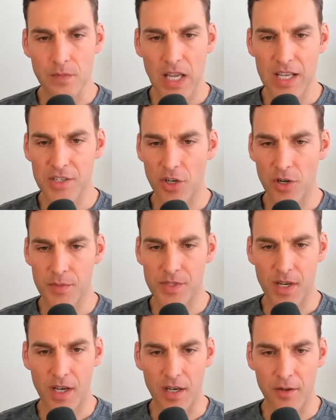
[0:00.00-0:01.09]
in terms
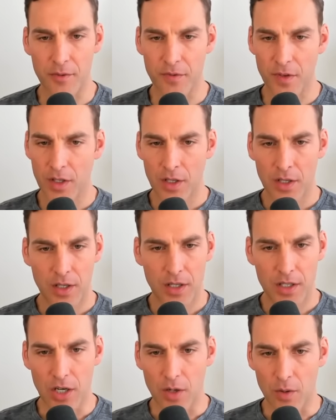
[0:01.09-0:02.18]
of
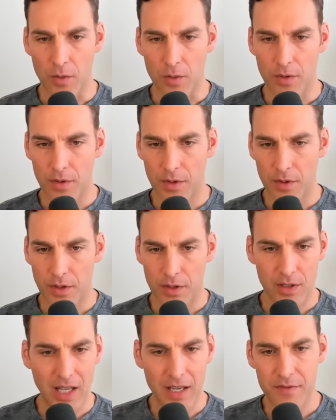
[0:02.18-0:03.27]
you know
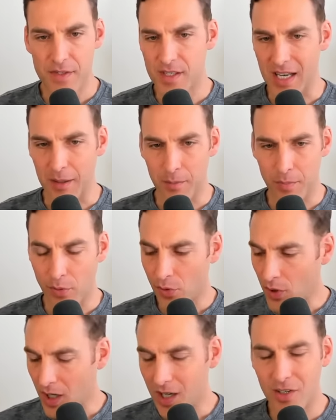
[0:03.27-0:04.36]
glyphosate
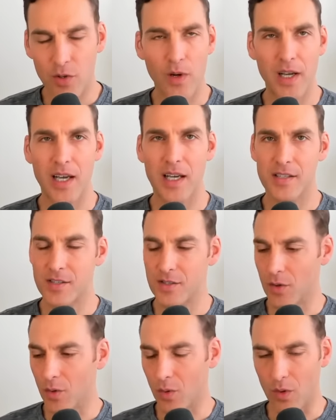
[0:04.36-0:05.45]
progress,
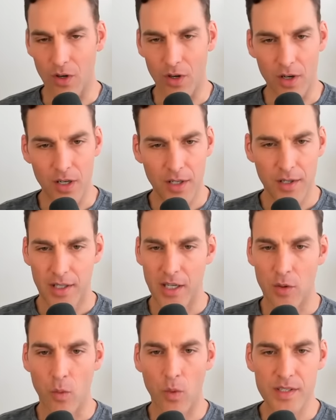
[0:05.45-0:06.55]
or like
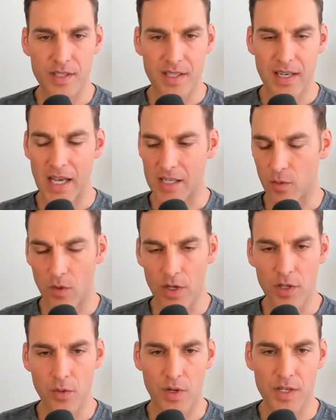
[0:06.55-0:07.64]
what's next? What are
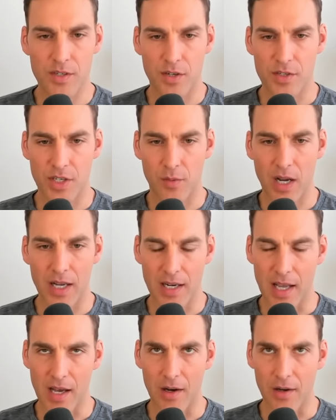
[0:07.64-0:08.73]
you researching right
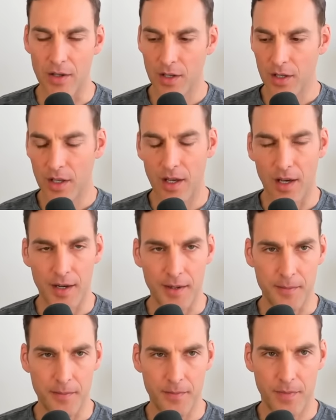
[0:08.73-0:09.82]
now?
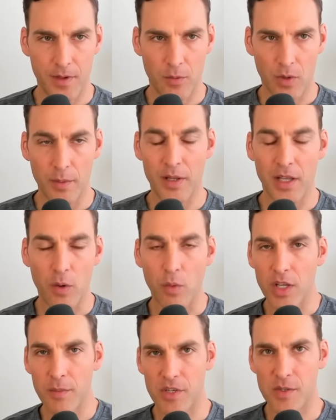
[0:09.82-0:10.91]
Um, I mean, like, what are
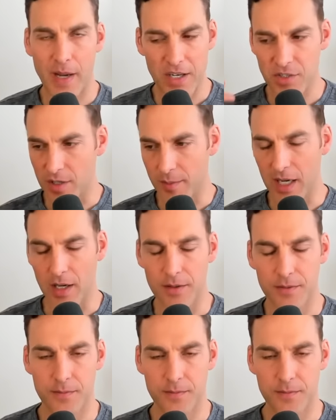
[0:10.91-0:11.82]
you most passionate about?